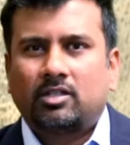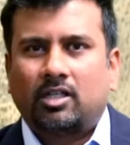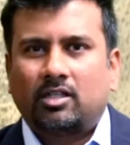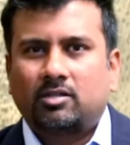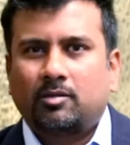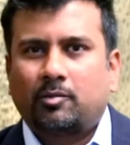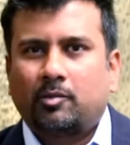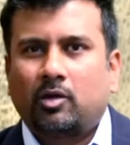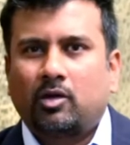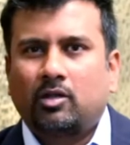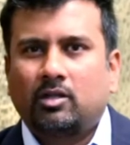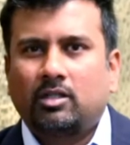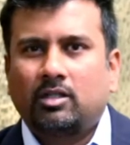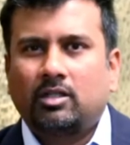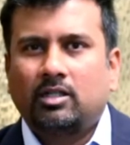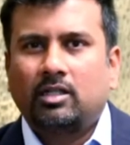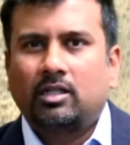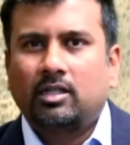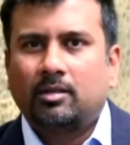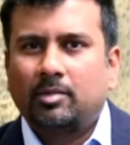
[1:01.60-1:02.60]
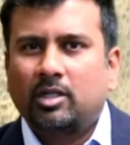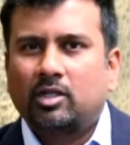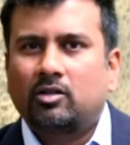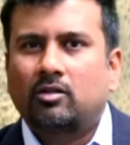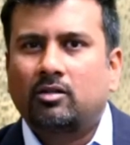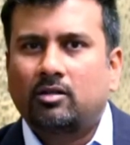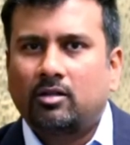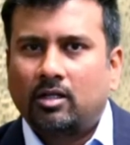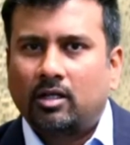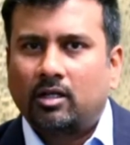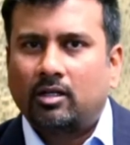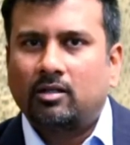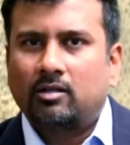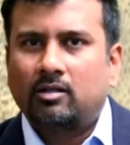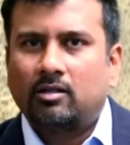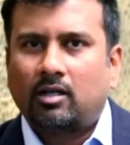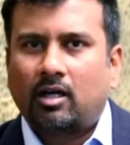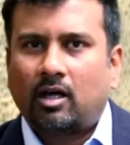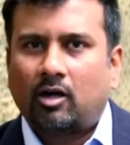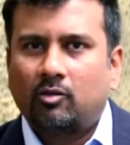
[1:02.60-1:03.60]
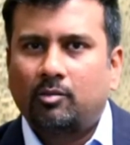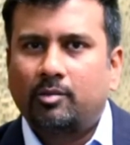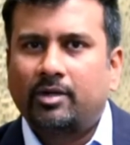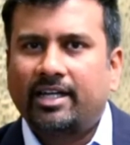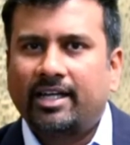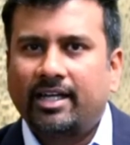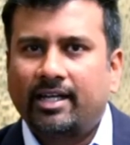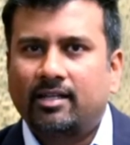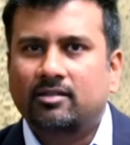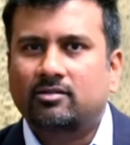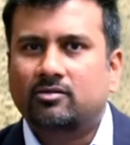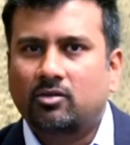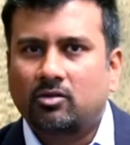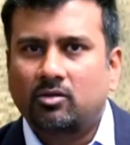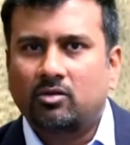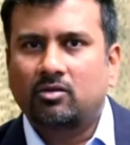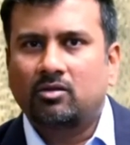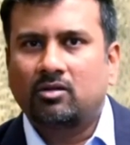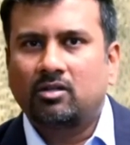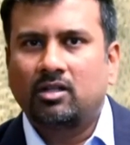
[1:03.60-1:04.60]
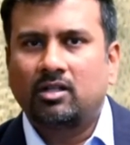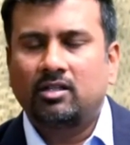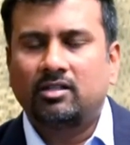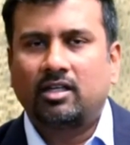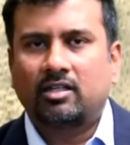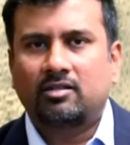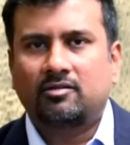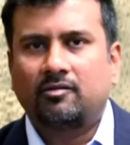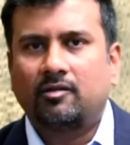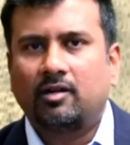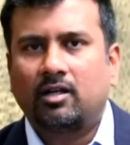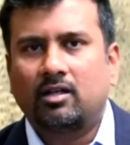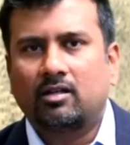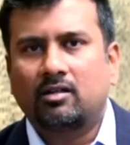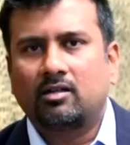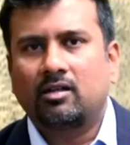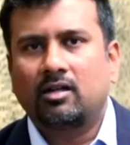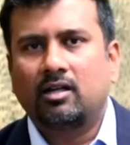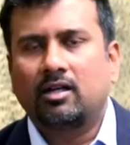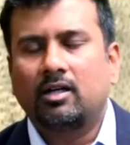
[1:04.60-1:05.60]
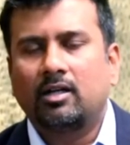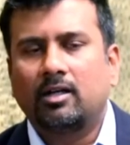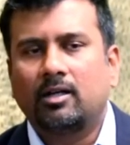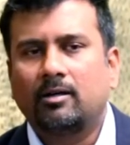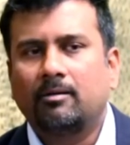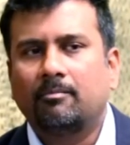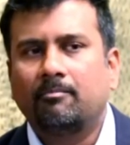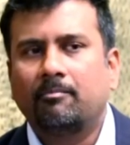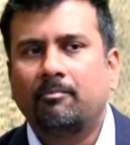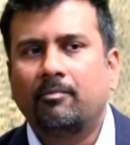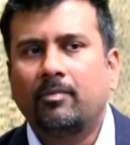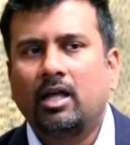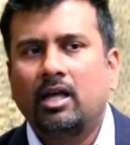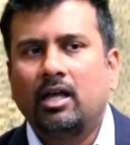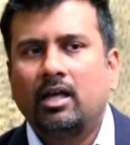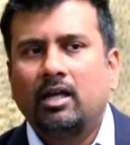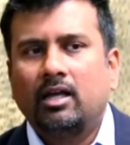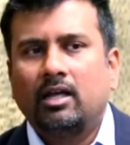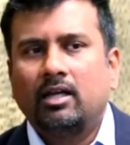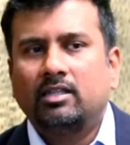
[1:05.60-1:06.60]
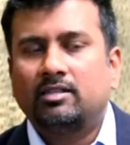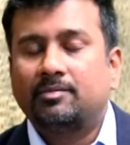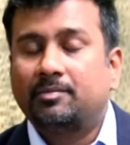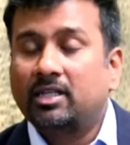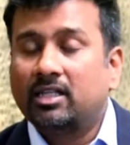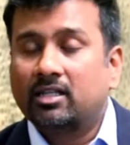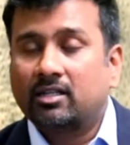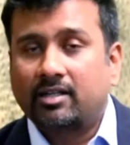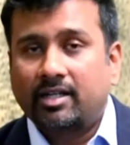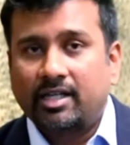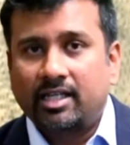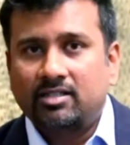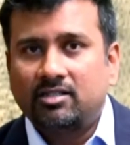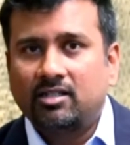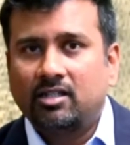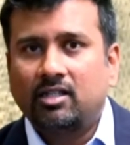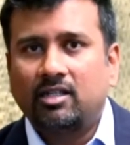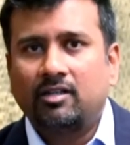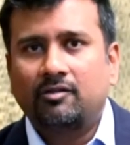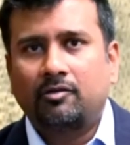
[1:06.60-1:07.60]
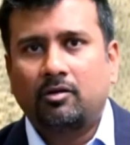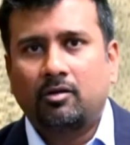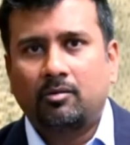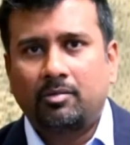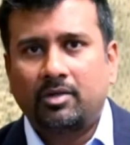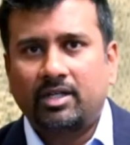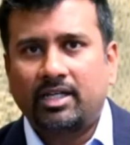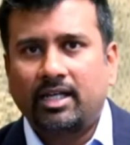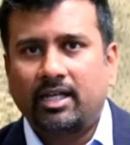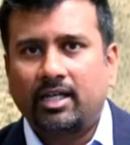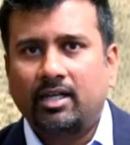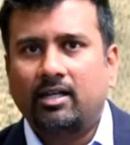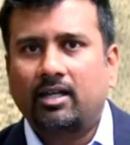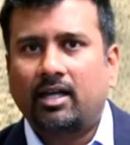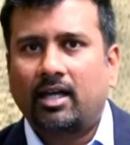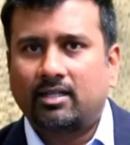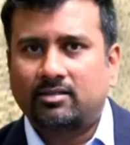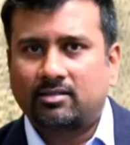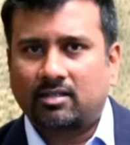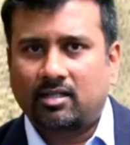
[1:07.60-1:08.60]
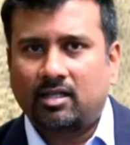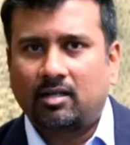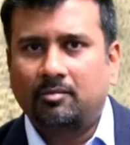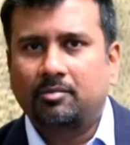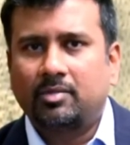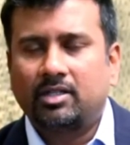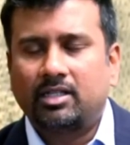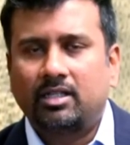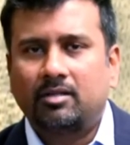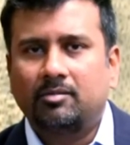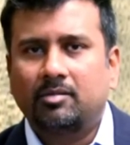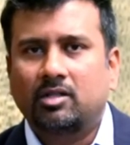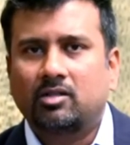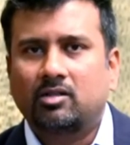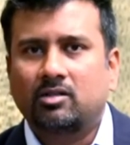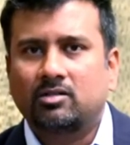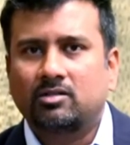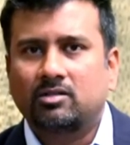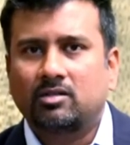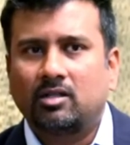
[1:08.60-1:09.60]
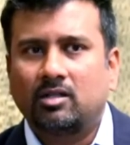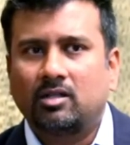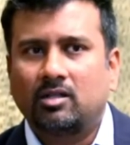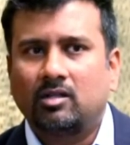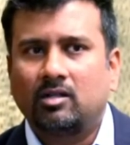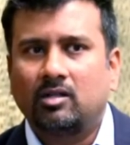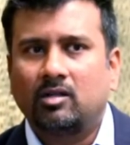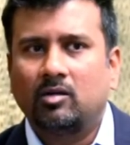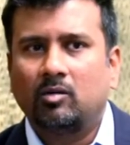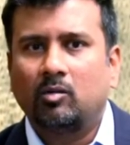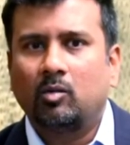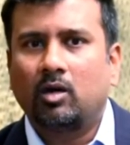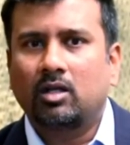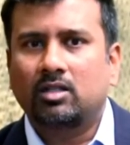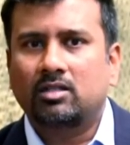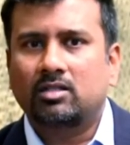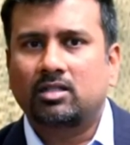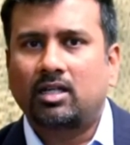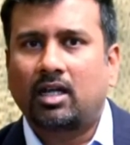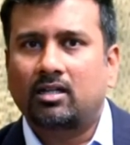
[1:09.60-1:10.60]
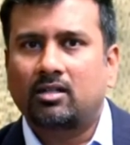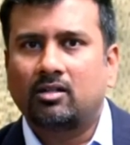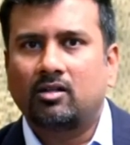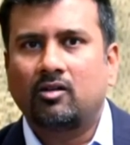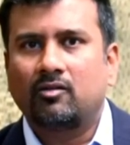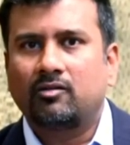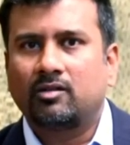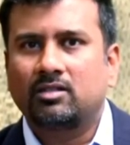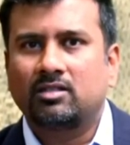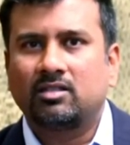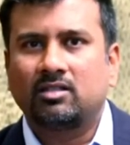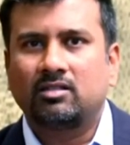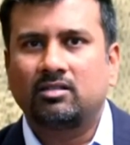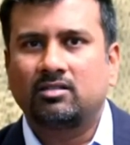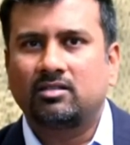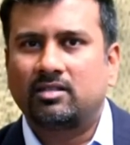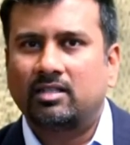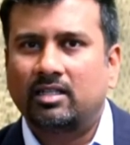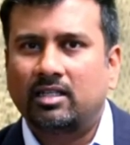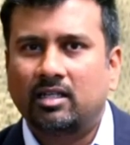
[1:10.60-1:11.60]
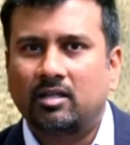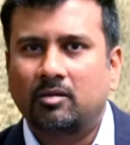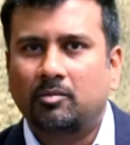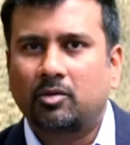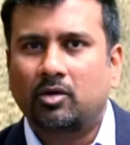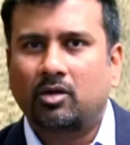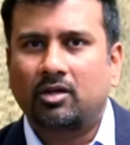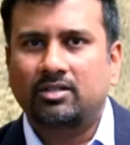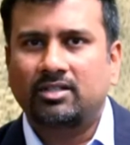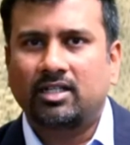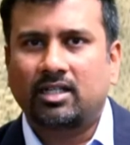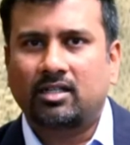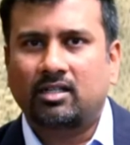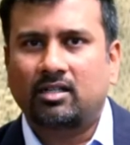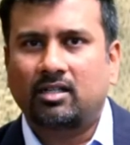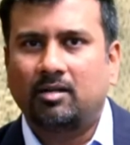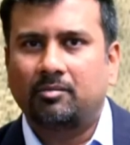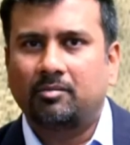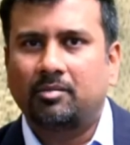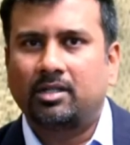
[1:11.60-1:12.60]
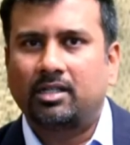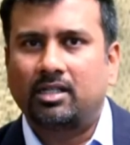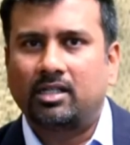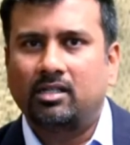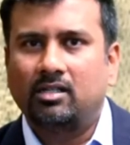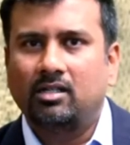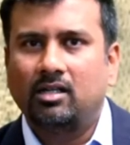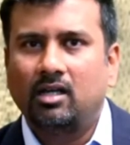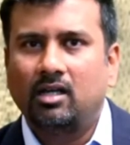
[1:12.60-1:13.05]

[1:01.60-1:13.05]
to touch upon a little bit on how Brigade has grown thus far. It's been a great journey for Brigade as a company, because what started off as a single project company,